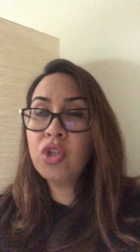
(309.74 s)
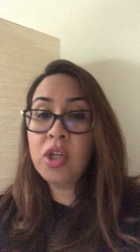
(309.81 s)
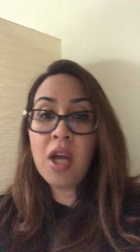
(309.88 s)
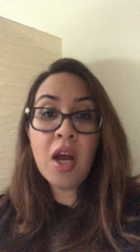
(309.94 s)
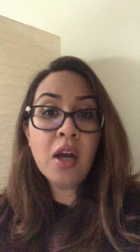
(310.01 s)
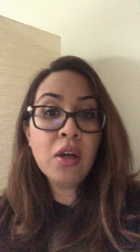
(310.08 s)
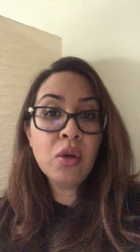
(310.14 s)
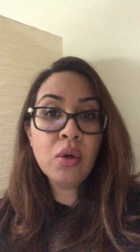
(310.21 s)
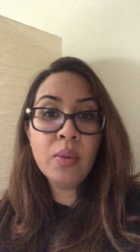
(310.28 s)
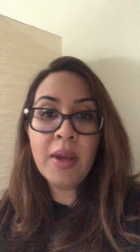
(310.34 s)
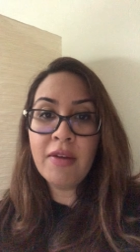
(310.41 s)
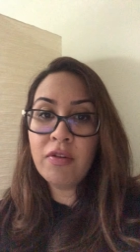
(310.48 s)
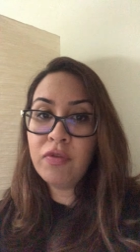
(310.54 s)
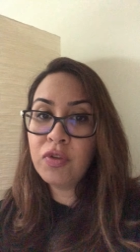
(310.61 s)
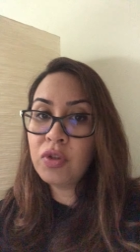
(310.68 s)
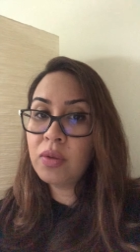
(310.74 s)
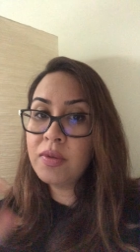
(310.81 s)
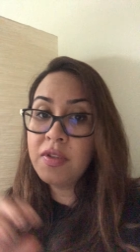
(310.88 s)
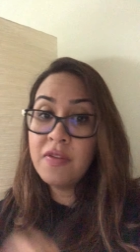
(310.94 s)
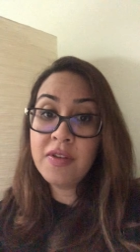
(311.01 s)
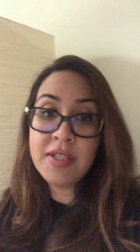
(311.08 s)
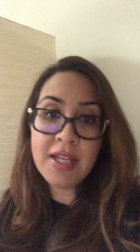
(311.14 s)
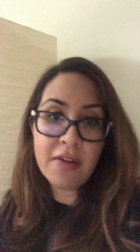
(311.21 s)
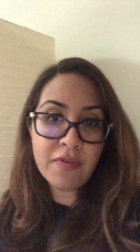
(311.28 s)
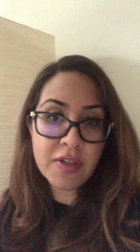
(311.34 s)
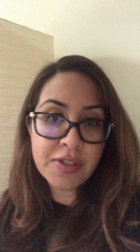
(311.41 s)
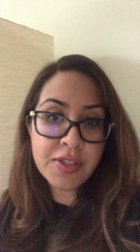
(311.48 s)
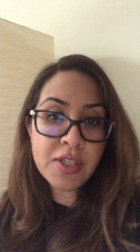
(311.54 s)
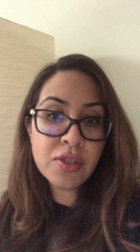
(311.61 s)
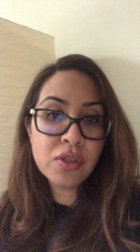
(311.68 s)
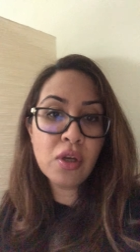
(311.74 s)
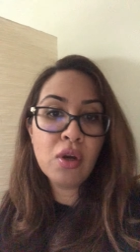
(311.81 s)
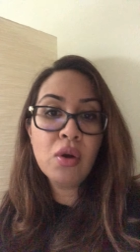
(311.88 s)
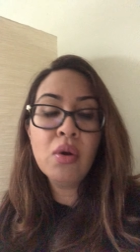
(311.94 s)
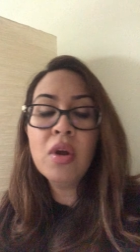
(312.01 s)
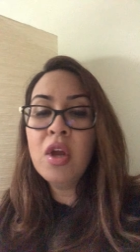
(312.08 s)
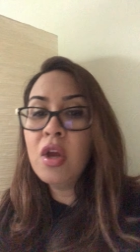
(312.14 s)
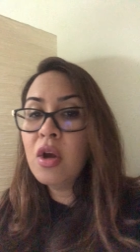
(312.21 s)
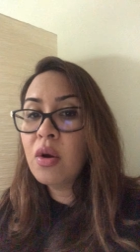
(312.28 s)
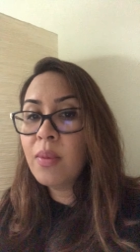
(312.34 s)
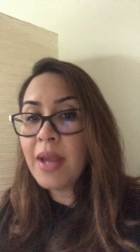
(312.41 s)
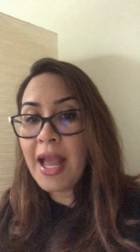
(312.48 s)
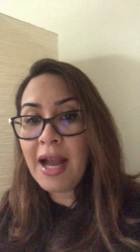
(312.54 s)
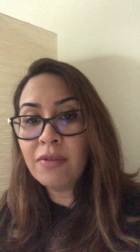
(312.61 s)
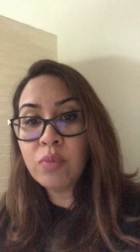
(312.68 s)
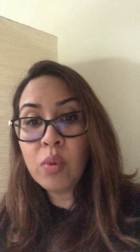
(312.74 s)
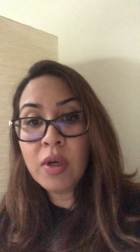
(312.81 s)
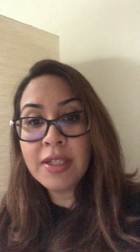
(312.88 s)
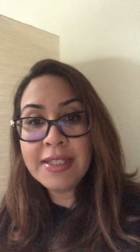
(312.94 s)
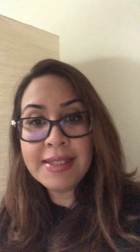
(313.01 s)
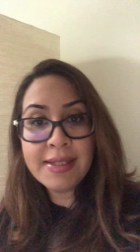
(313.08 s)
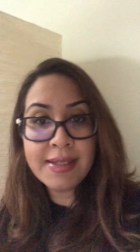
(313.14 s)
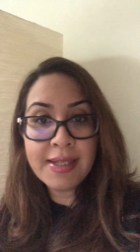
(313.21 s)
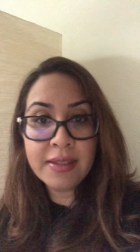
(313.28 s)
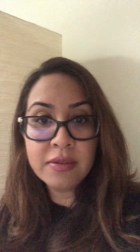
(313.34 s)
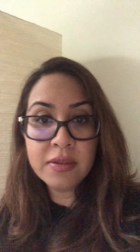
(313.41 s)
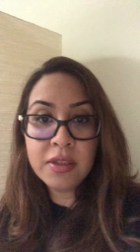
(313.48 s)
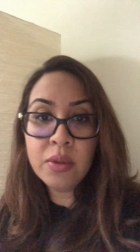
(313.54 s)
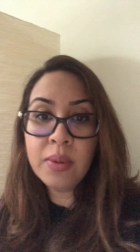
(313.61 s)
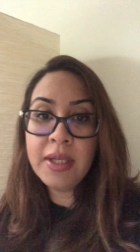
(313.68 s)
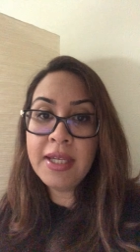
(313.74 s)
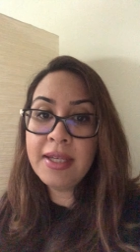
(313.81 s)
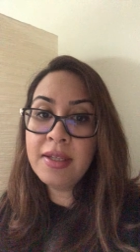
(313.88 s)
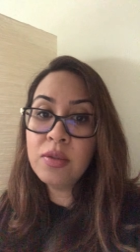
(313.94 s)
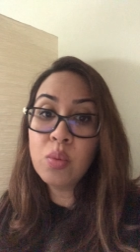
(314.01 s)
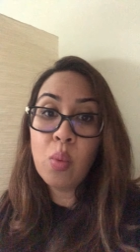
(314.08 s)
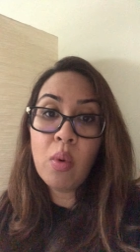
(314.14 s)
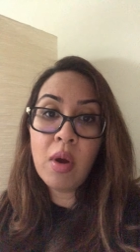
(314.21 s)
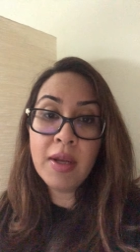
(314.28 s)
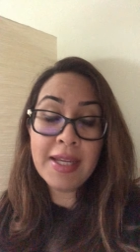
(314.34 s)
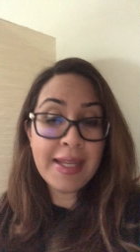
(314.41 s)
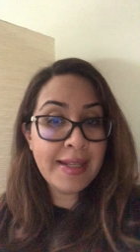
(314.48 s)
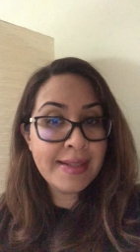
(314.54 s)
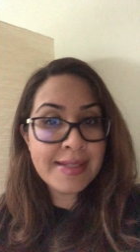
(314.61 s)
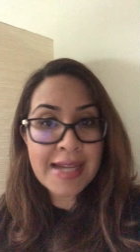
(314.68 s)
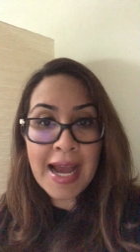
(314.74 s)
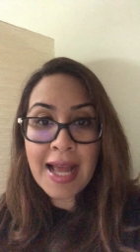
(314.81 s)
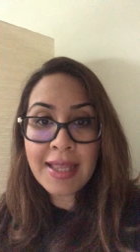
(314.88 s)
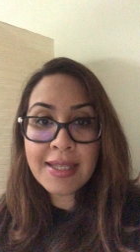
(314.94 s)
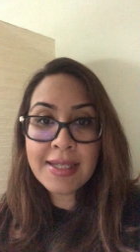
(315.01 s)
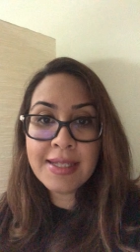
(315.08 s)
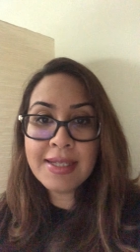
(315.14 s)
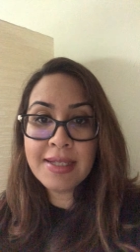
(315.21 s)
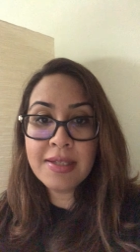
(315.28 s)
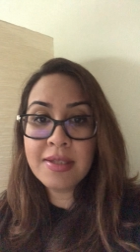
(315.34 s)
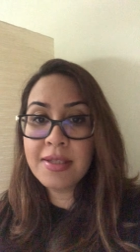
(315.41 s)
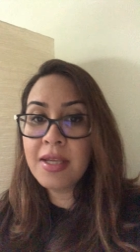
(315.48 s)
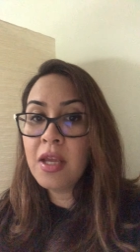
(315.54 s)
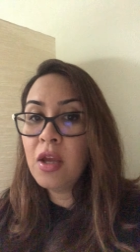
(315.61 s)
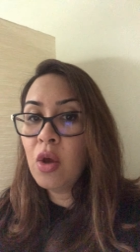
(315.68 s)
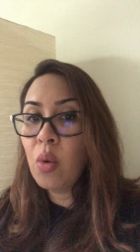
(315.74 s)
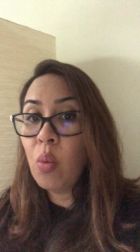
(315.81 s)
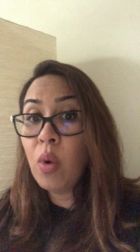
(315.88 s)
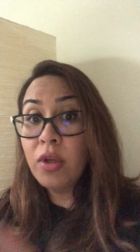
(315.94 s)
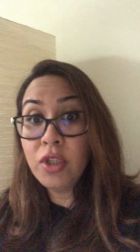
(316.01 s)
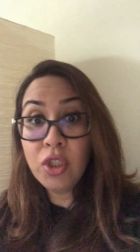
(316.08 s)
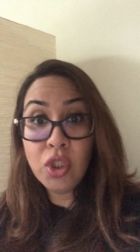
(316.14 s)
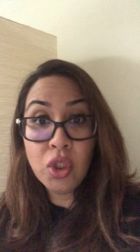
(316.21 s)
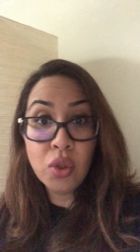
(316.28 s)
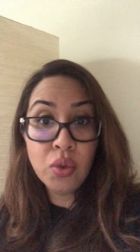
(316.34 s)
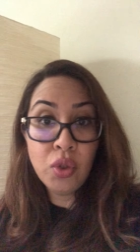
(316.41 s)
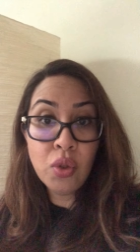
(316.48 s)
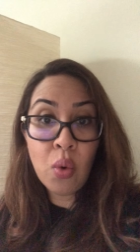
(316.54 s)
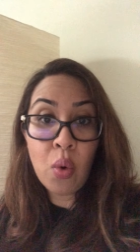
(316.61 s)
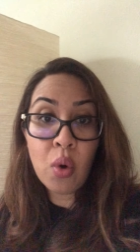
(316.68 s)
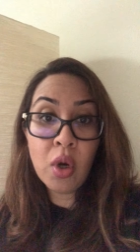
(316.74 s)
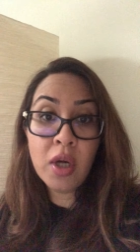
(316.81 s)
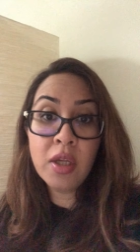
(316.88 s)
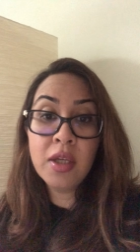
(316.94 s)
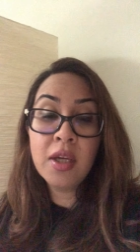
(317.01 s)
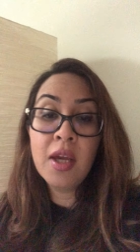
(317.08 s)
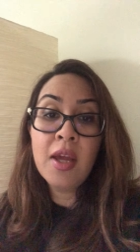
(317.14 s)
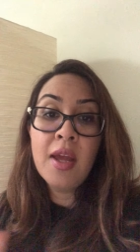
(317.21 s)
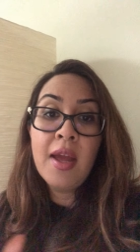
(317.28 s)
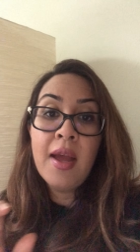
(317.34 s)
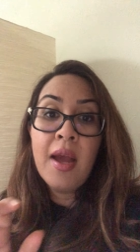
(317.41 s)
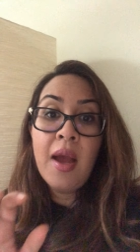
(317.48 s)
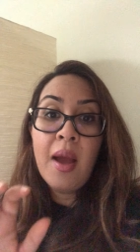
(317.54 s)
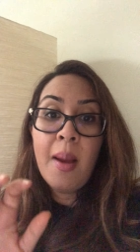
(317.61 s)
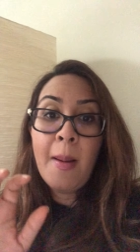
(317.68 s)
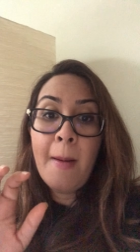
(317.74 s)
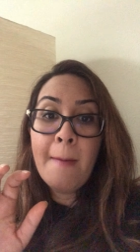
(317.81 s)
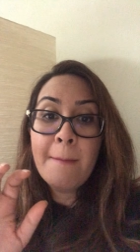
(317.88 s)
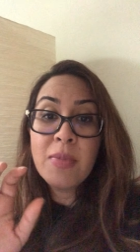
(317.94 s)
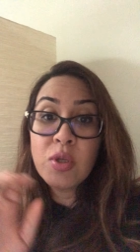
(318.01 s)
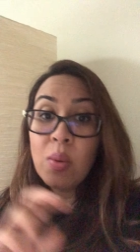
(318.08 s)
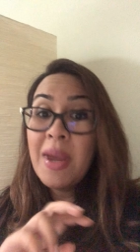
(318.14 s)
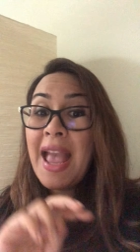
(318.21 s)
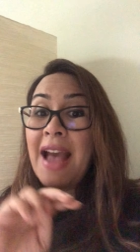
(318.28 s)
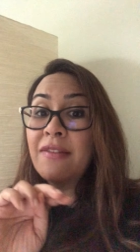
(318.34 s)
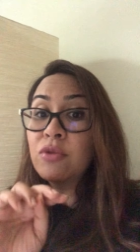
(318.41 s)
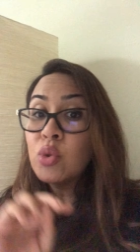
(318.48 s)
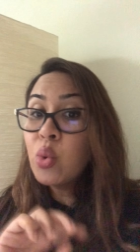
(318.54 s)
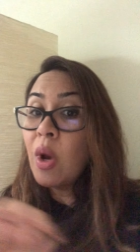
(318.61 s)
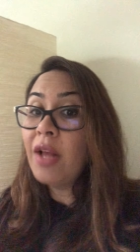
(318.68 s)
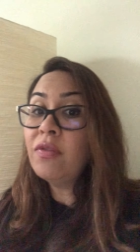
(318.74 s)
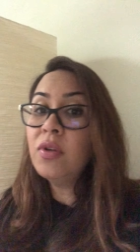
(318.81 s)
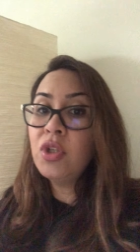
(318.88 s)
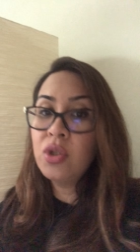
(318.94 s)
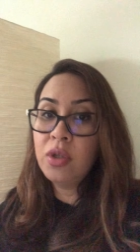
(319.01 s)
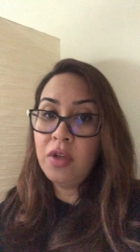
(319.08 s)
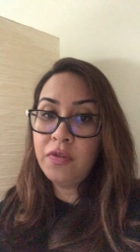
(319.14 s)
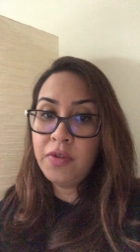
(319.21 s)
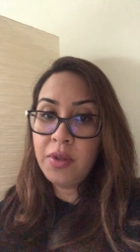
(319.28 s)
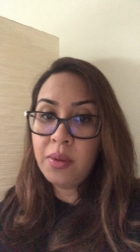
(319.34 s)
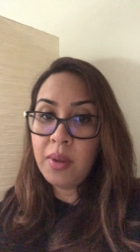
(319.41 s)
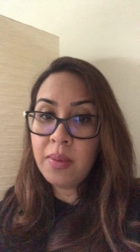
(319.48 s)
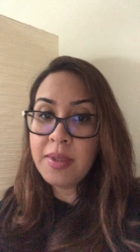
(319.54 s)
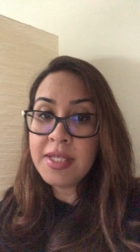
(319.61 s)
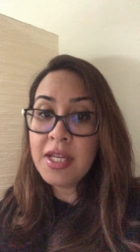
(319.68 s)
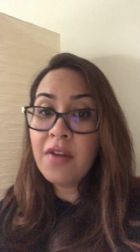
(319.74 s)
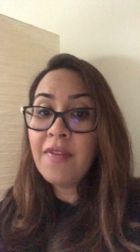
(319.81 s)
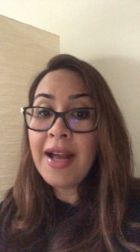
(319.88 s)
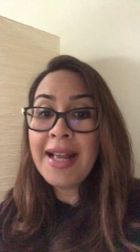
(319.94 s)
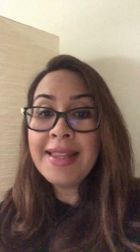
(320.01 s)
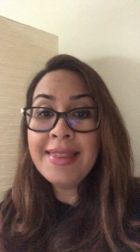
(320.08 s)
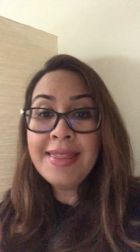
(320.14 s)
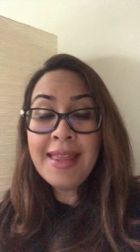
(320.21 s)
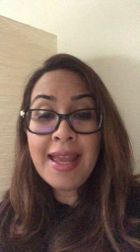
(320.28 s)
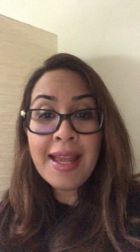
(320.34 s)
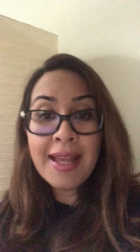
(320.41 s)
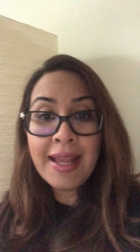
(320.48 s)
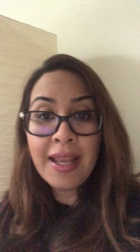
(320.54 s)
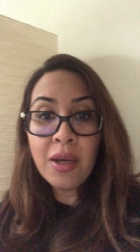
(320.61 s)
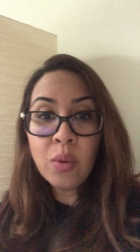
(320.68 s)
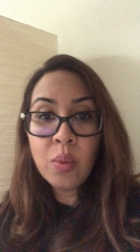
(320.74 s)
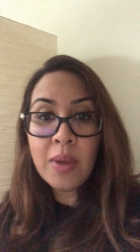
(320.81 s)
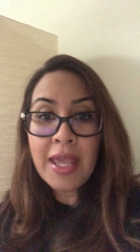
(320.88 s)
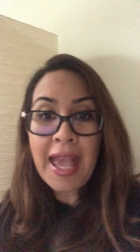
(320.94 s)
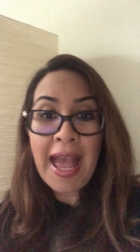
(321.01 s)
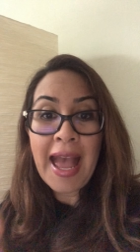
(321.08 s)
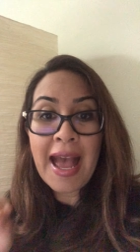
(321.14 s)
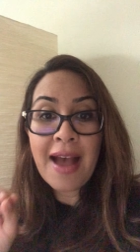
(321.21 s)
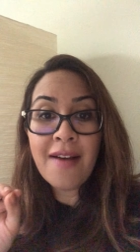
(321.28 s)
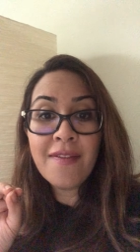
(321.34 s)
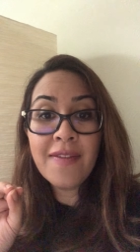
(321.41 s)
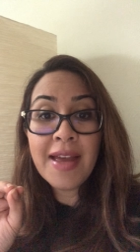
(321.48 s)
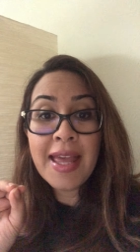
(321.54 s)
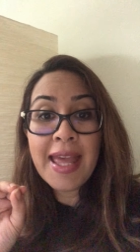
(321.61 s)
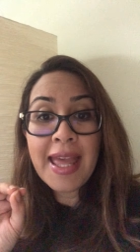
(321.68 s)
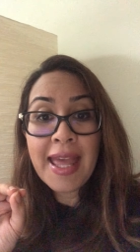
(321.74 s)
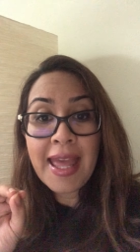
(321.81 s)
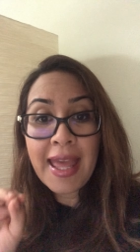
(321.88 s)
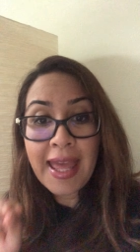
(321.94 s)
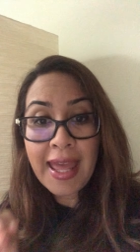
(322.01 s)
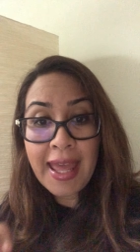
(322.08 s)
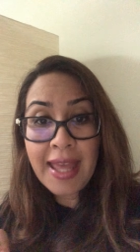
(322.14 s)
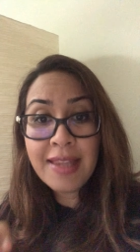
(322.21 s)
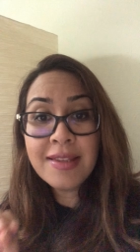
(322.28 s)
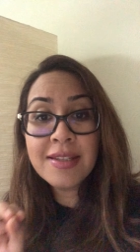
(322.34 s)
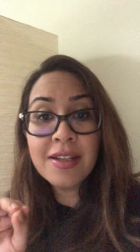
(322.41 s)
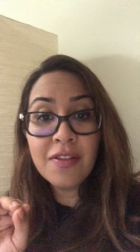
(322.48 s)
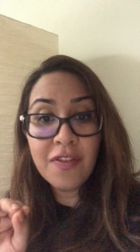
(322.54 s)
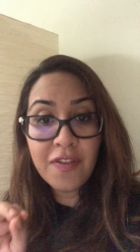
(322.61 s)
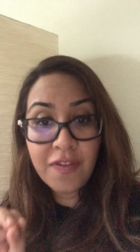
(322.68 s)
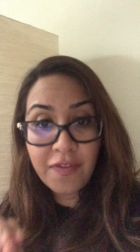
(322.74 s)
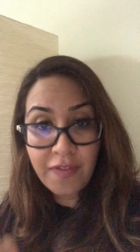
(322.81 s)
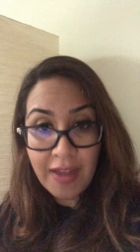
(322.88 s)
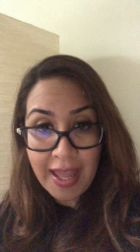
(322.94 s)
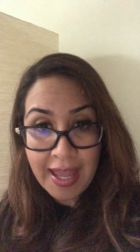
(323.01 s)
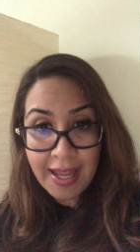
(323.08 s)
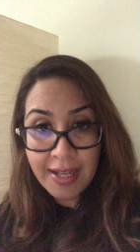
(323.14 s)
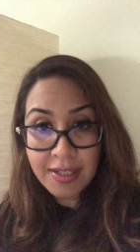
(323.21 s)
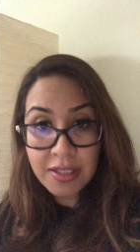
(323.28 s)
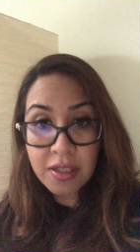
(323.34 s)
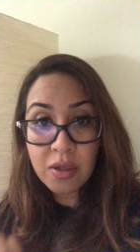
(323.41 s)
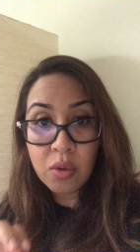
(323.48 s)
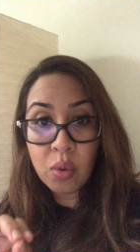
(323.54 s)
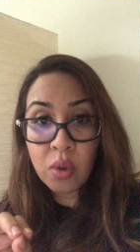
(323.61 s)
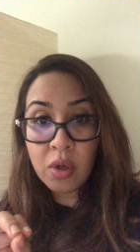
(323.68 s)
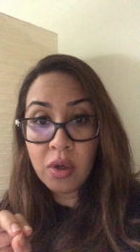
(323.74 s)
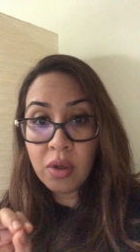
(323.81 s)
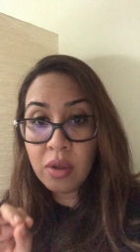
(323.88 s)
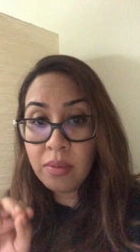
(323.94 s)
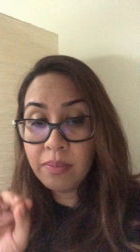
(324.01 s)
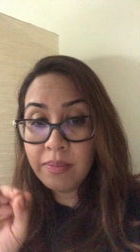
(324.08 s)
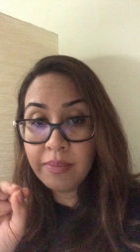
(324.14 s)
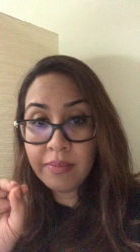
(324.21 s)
Chicago, we have a Federal Reserve in San Francisco, we have one in St. Louis, one in Dallas, one in New York. So we have 12 regional Federal Reserve, and then we have head Fed, or